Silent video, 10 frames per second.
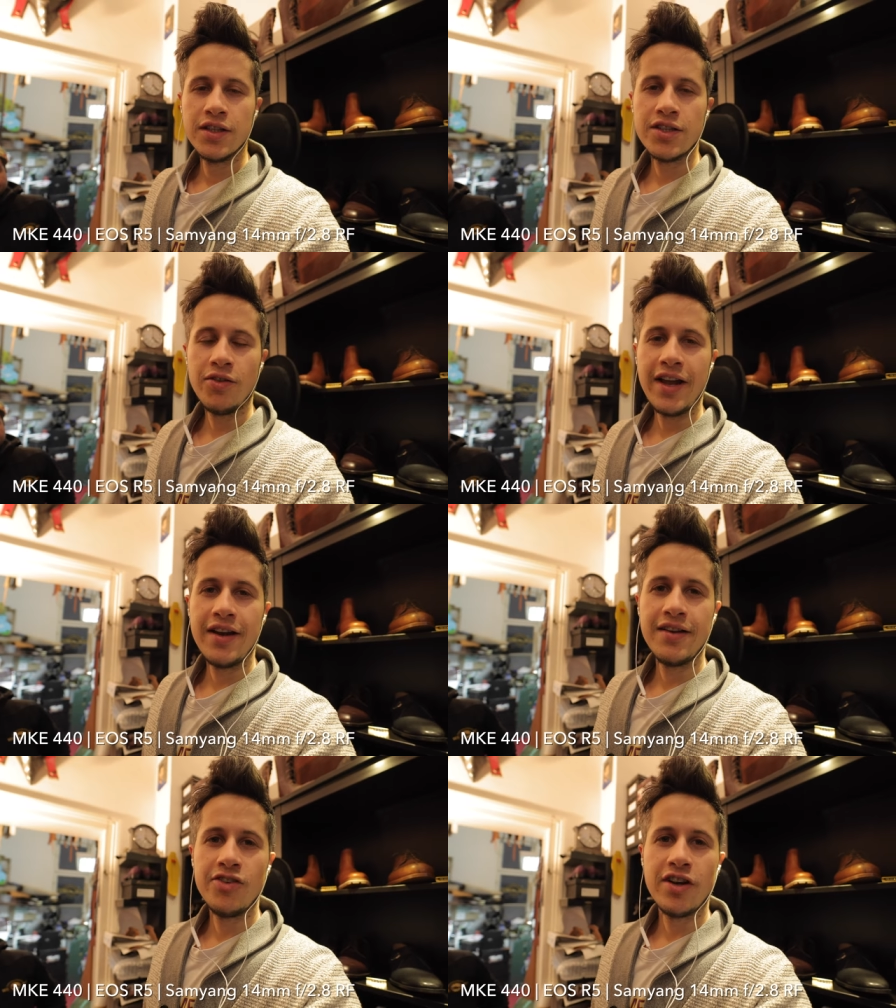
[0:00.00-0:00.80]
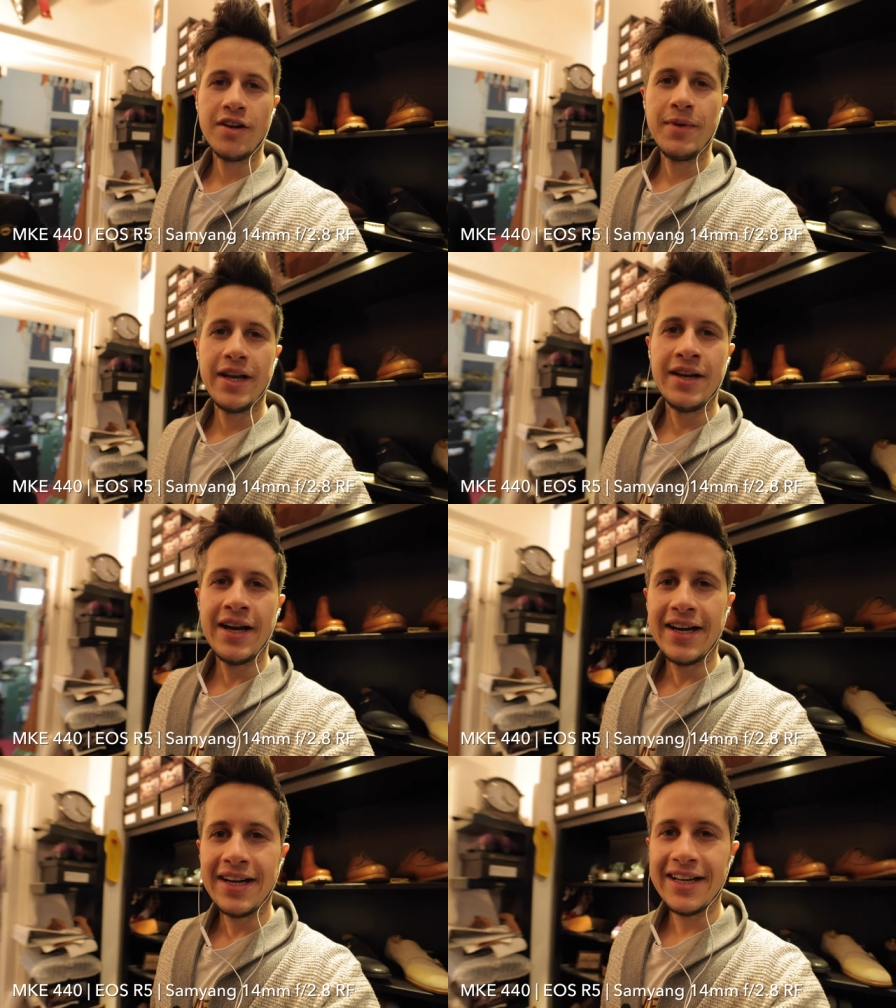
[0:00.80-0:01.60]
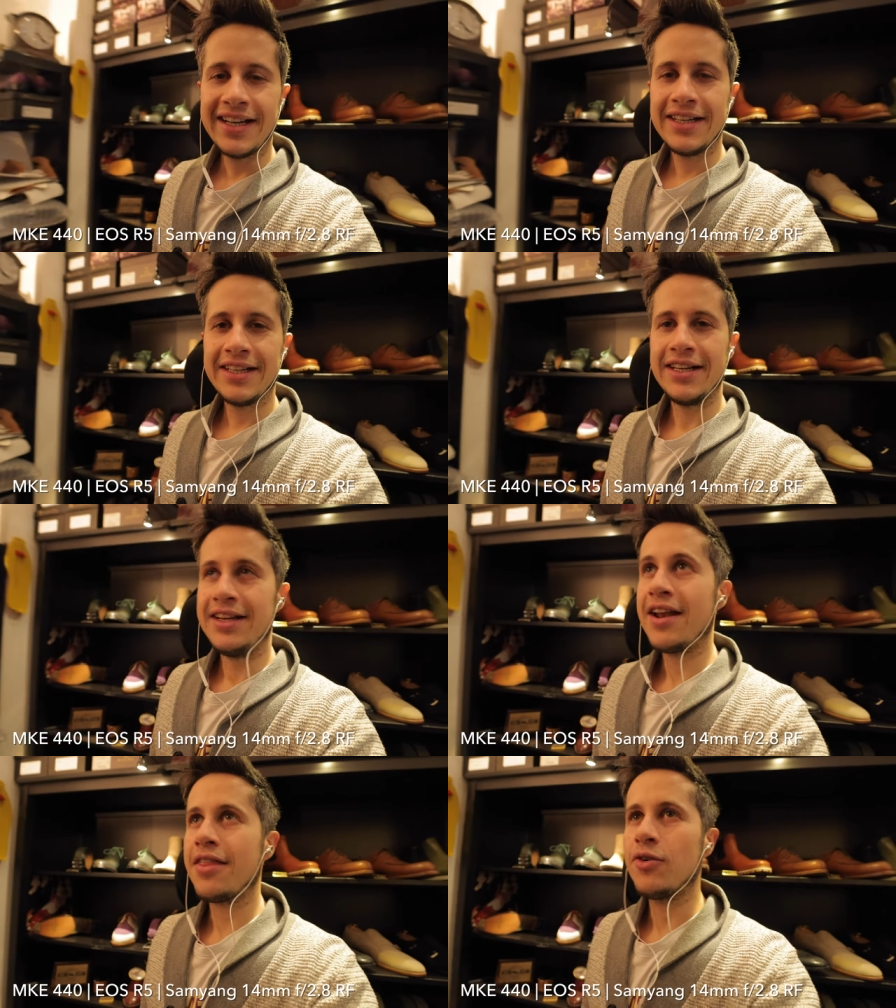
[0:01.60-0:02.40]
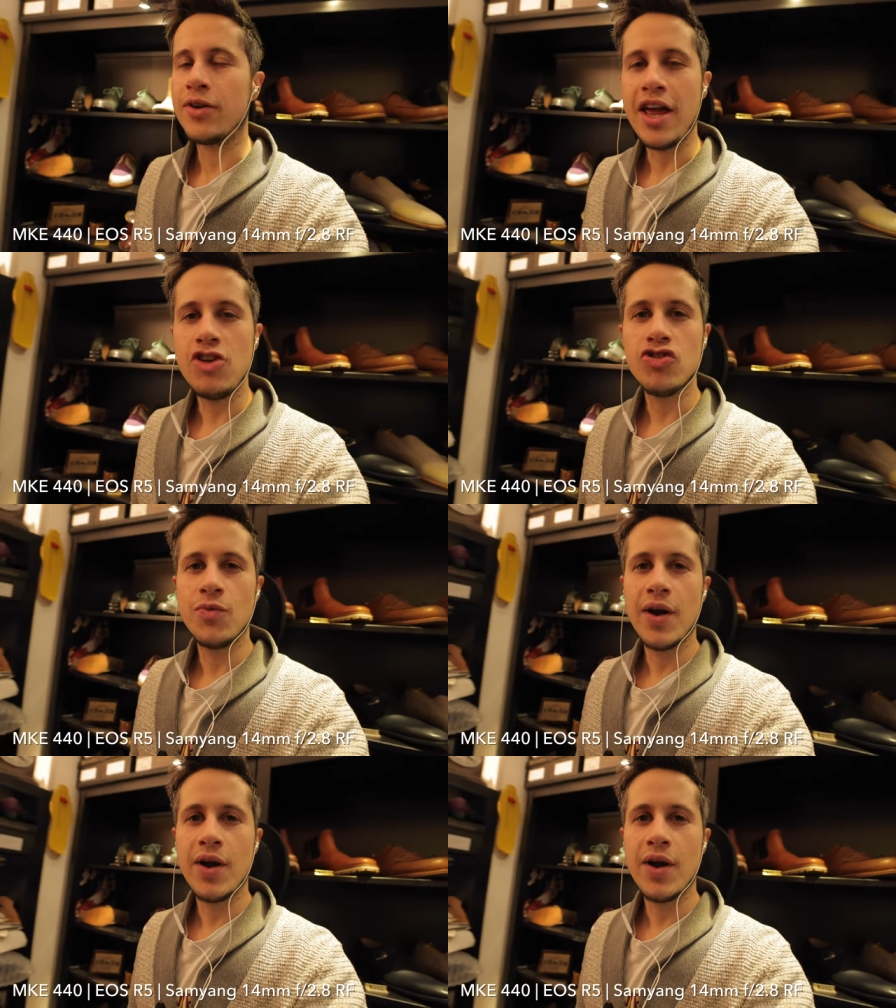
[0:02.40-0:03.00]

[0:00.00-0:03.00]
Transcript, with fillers: So, ladies and gentlemen, uh, another occasion